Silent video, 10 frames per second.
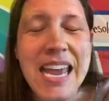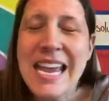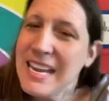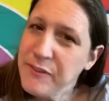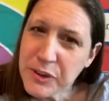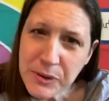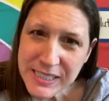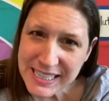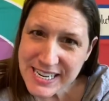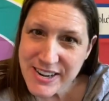If you
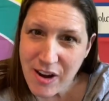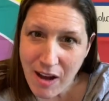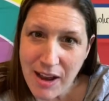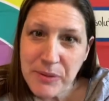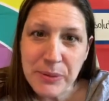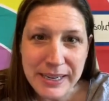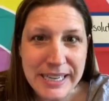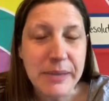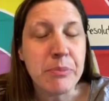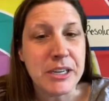did not
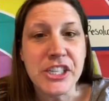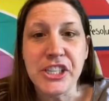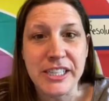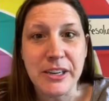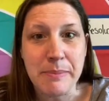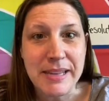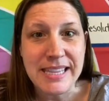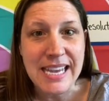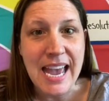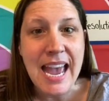read Bridge to
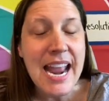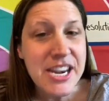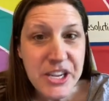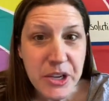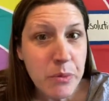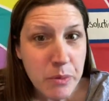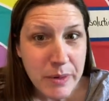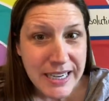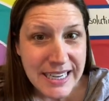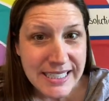Terabithia and you were
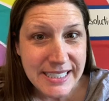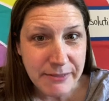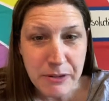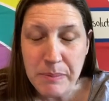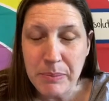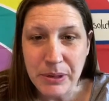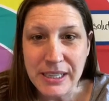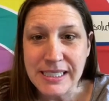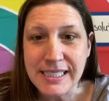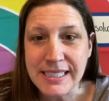reading a different book
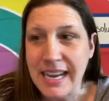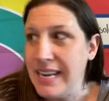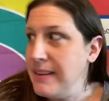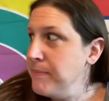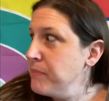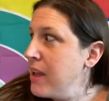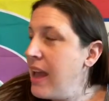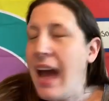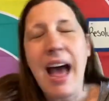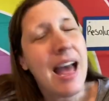instead,
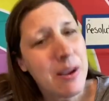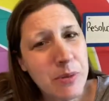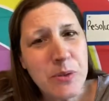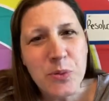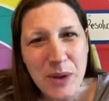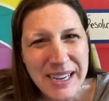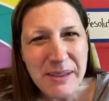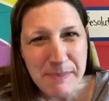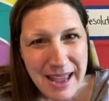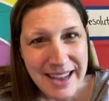I would
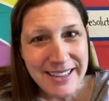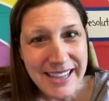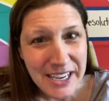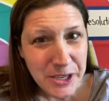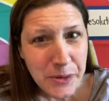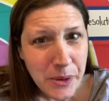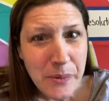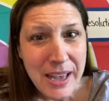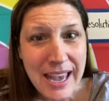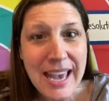recommend that you go
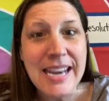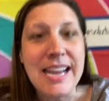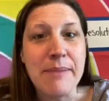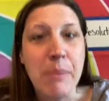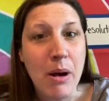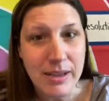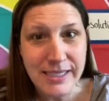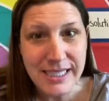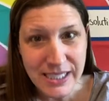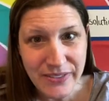ahead and
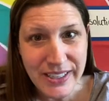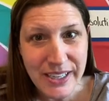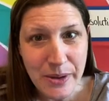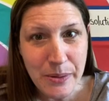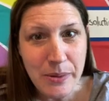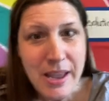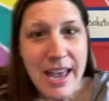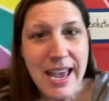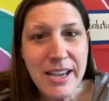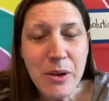pause this video
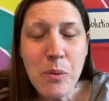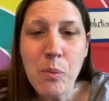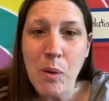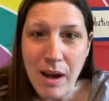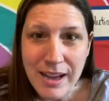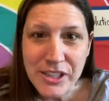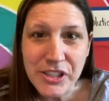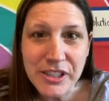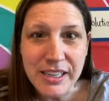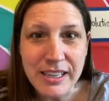and go watch
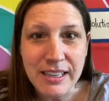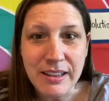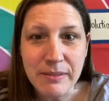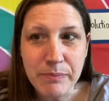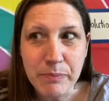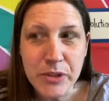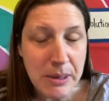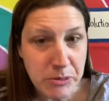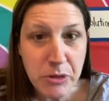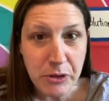the
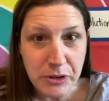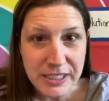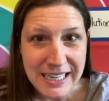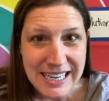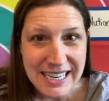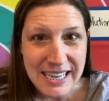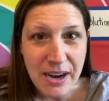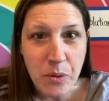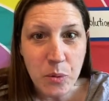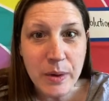chapter
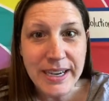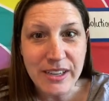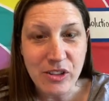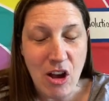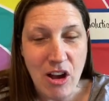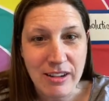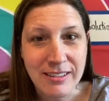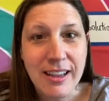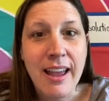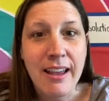13 read
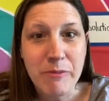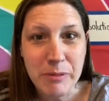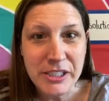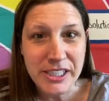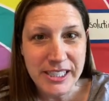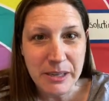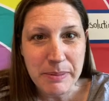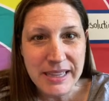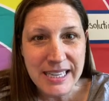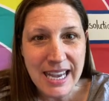along of Bridge to
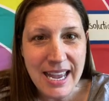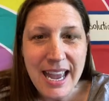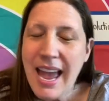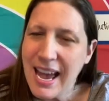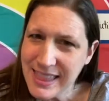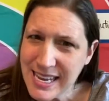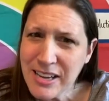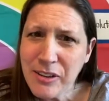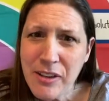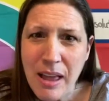Terabithia. I think
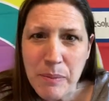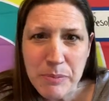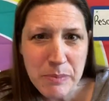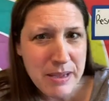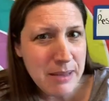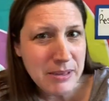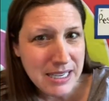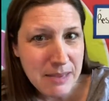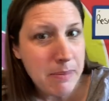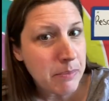it'll help you be able to
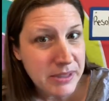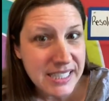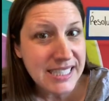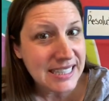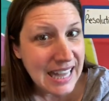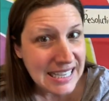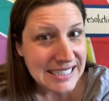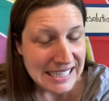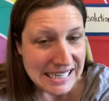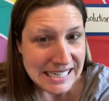keep up with this
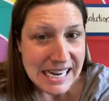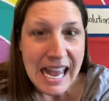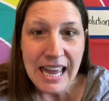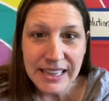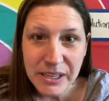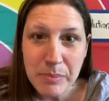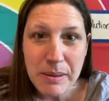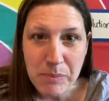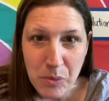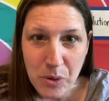lesson a little
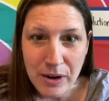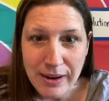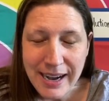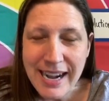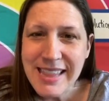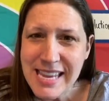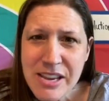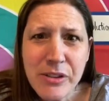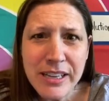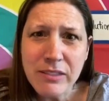bit more, and I think
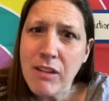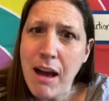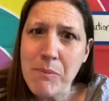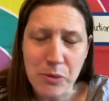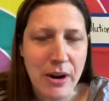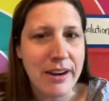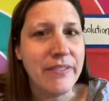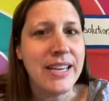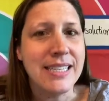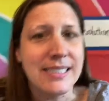you'll get a lot more out of
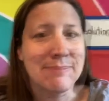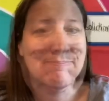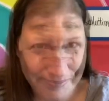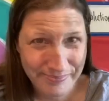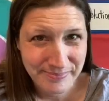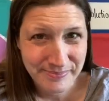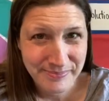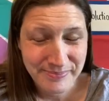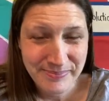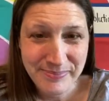it.
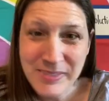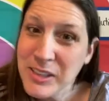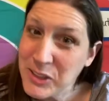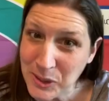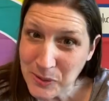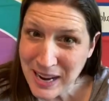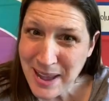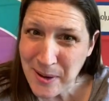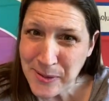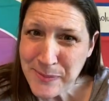So now,